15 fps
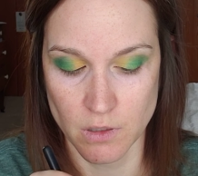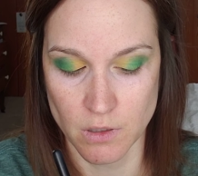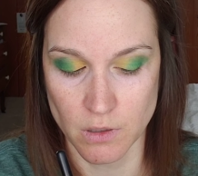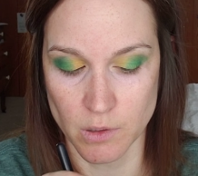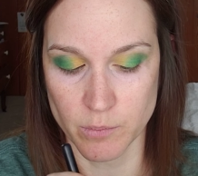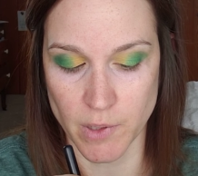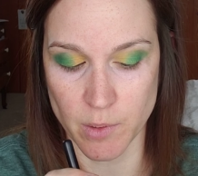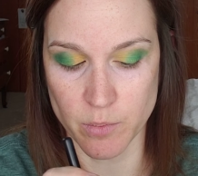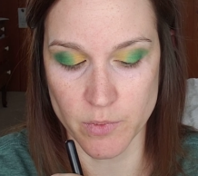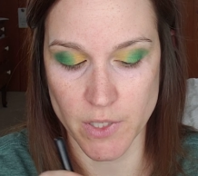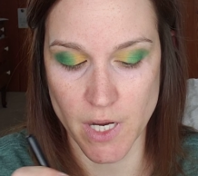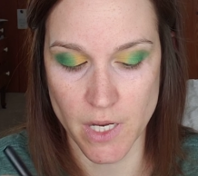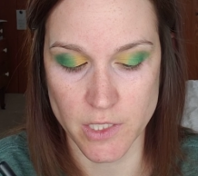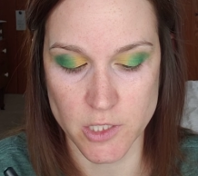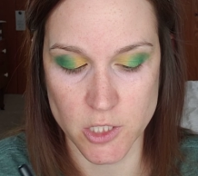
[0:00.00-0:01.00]
my
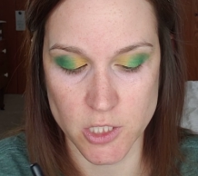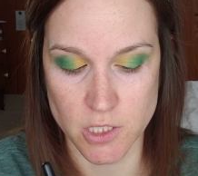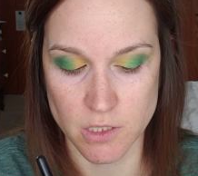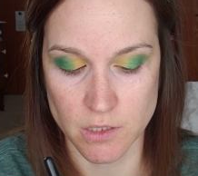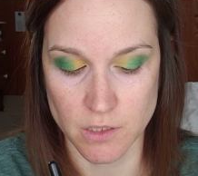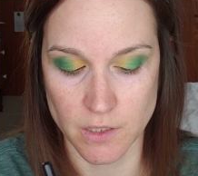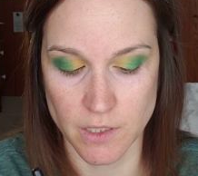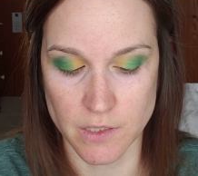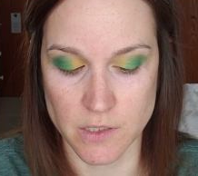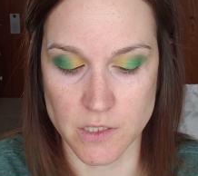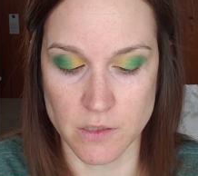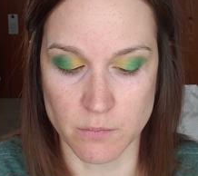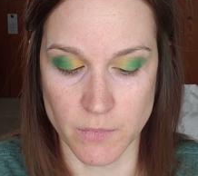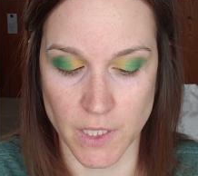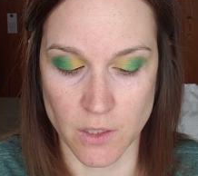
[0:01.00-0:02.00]
brush
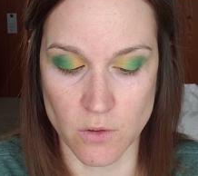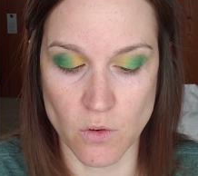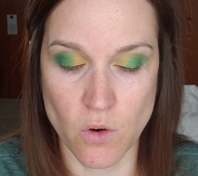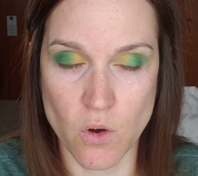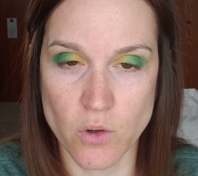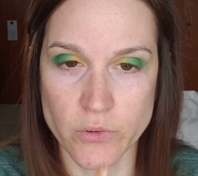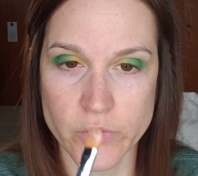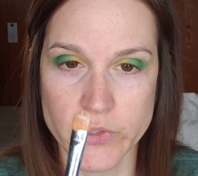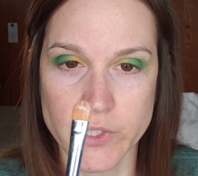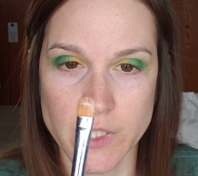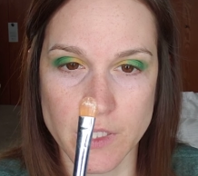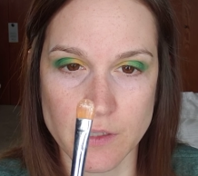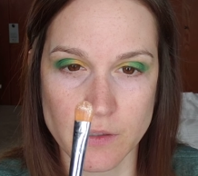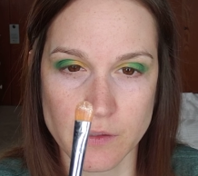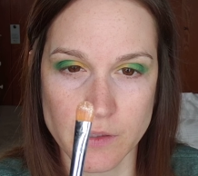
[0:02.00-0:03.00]
into my gold,
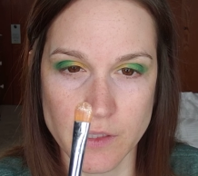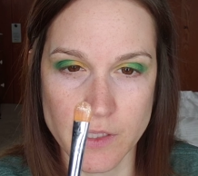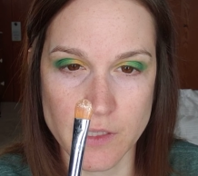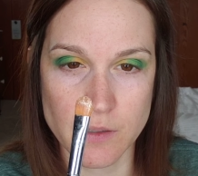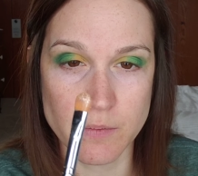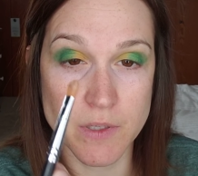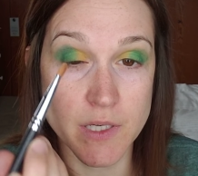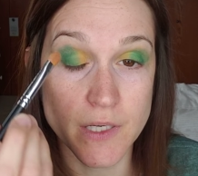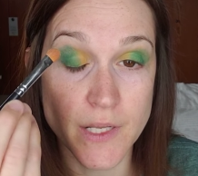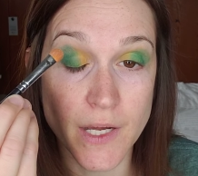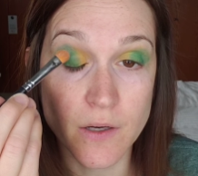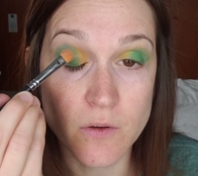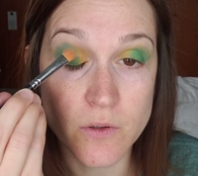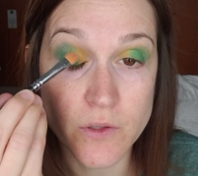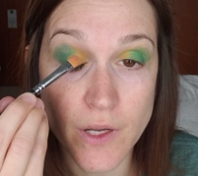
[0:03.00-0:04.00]
get a little bit of that
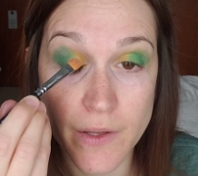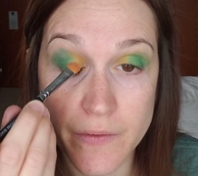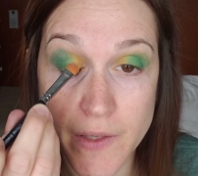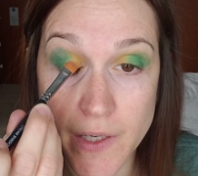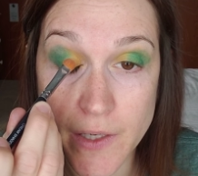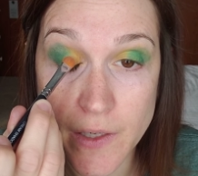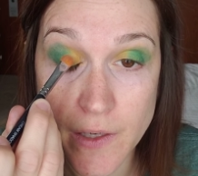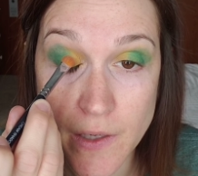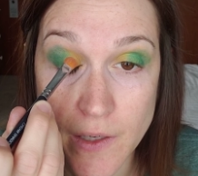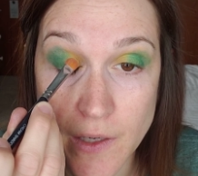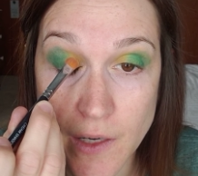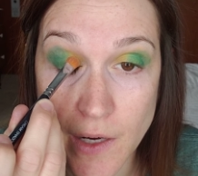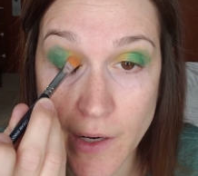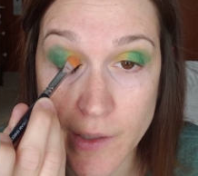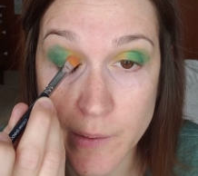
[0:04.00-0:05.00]
gold on there,
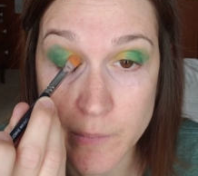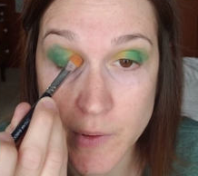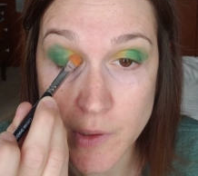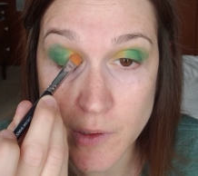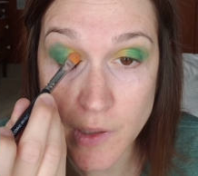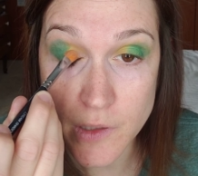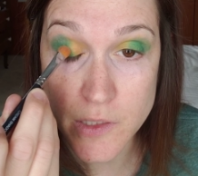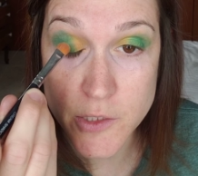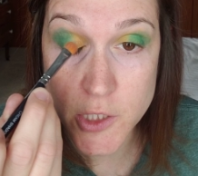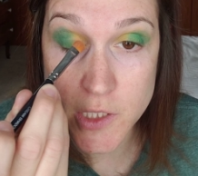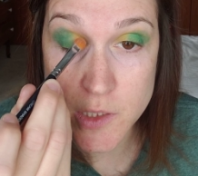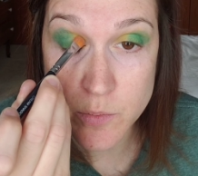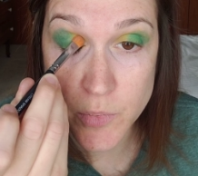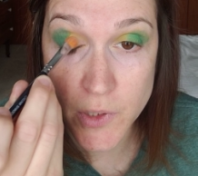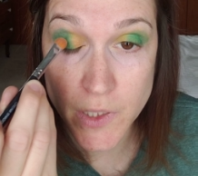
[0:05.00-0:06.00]
and I'm gonna
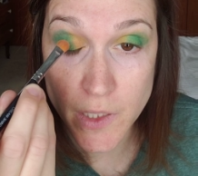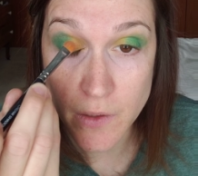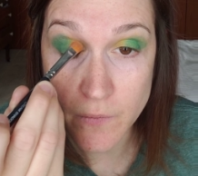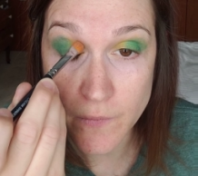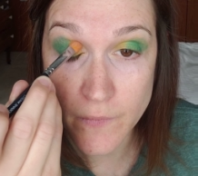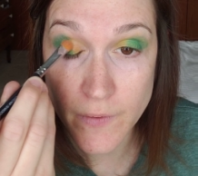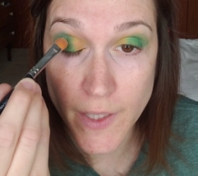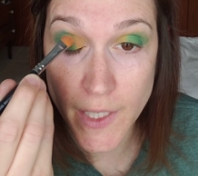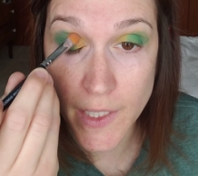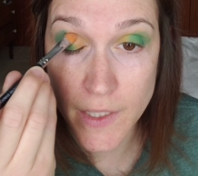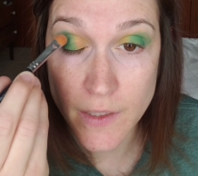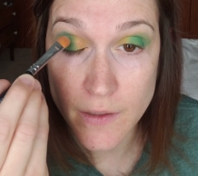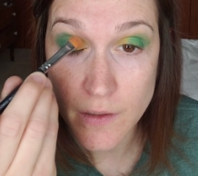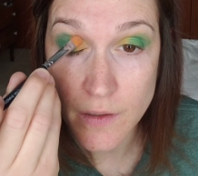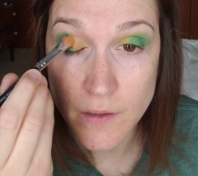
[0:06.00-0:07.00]
just put it right
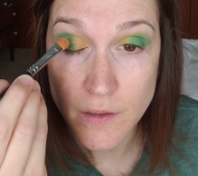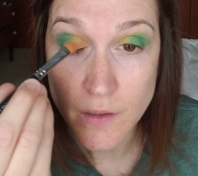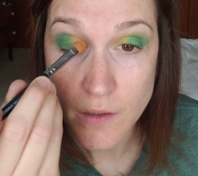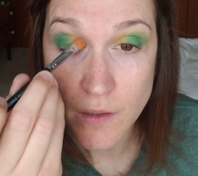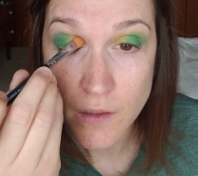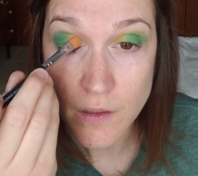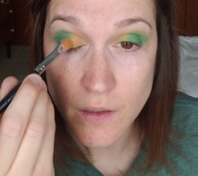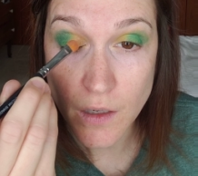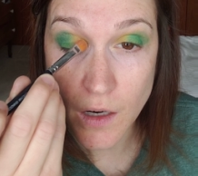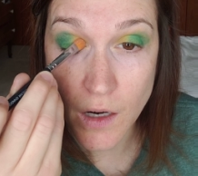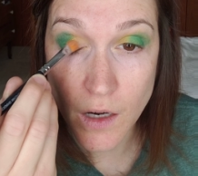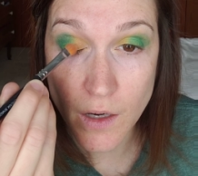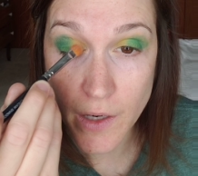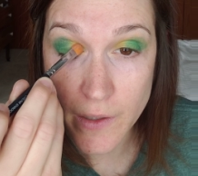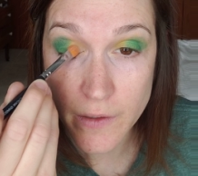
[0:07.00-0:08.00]

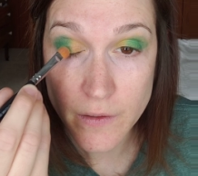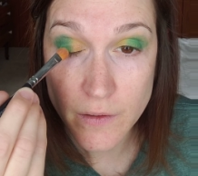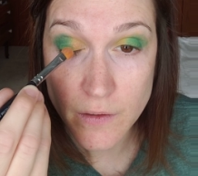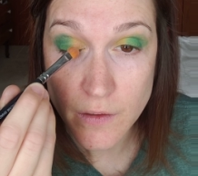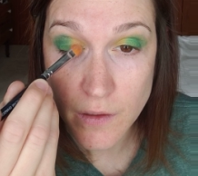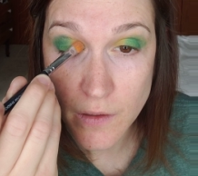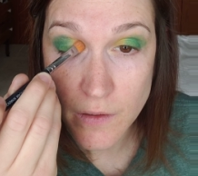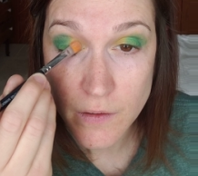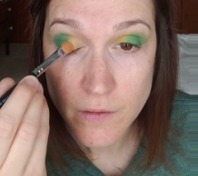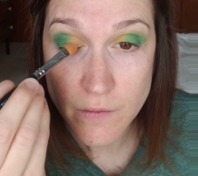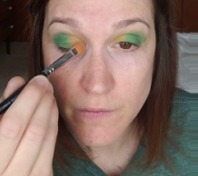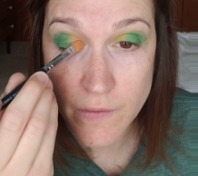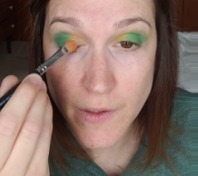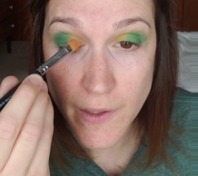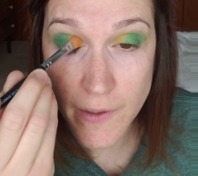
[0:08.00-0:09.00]
on
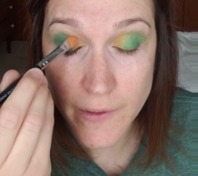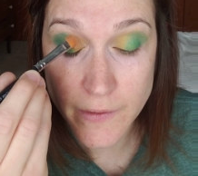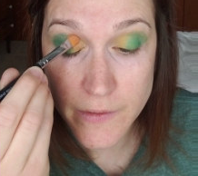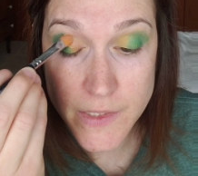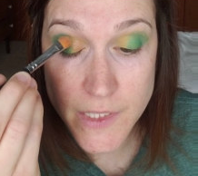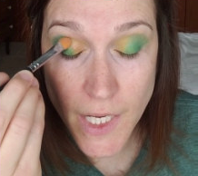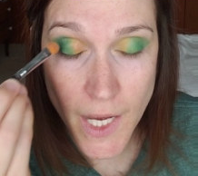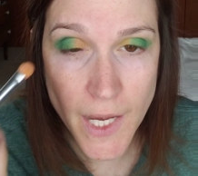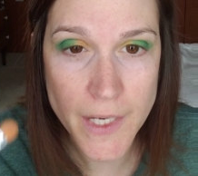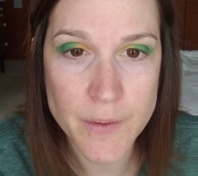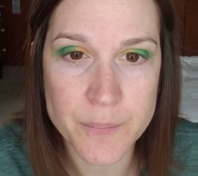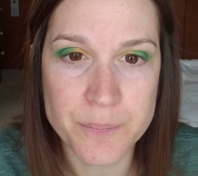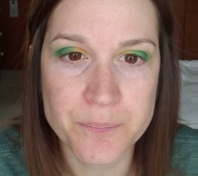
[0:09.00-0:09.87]
the inside